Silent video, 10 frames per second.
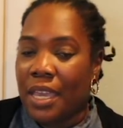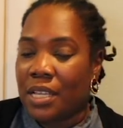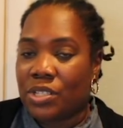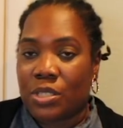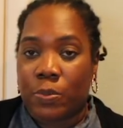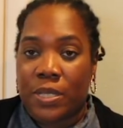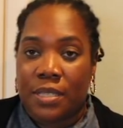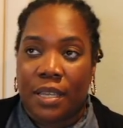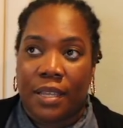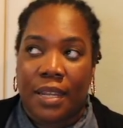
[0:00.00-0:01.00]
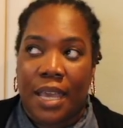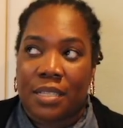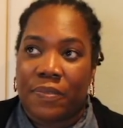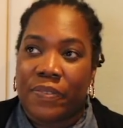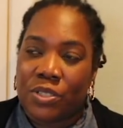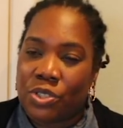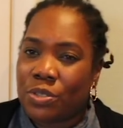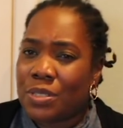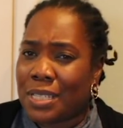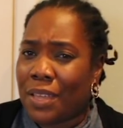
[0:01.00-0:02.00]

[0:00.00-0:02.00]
It just wasn't as functional as